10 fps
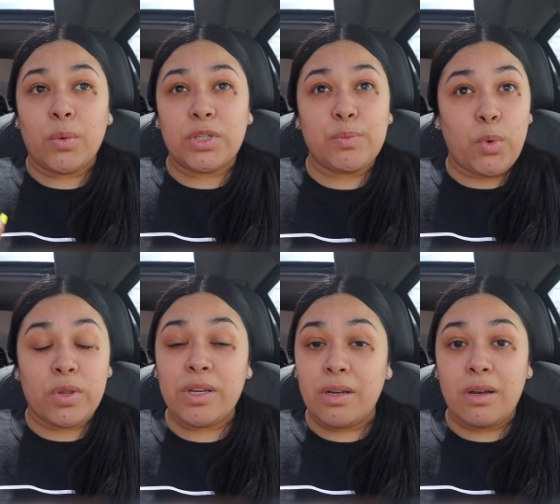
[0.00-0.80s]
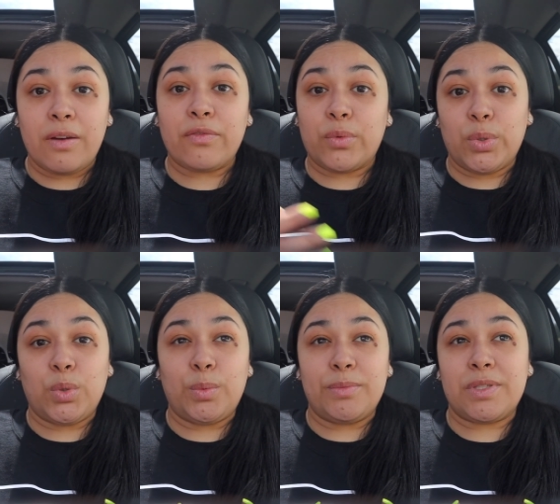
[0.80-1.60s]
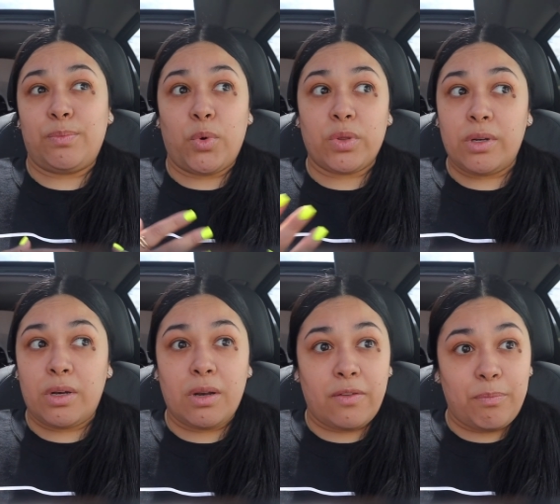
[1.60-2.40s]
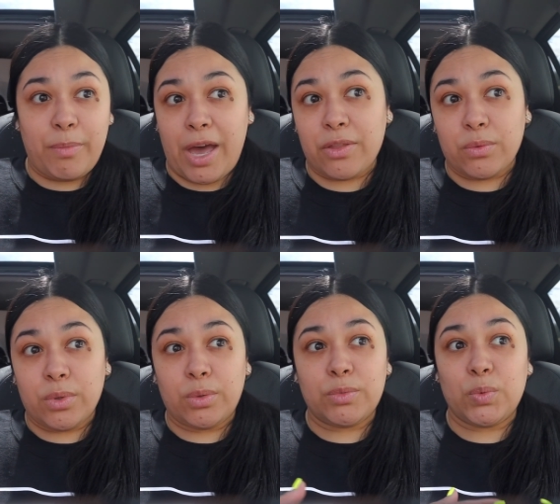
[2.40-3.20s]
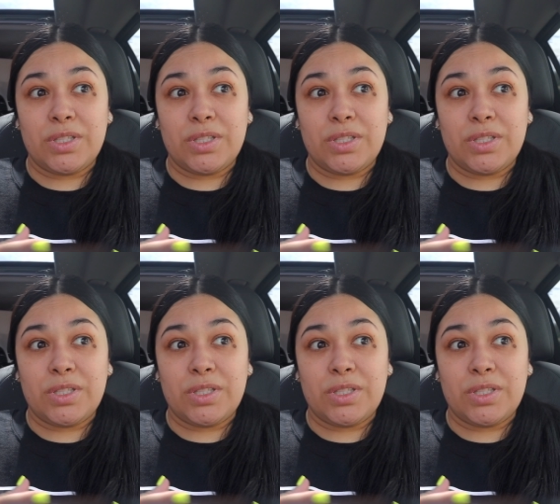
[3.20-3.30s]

There was more than enough rooms, more than enough bathrooms.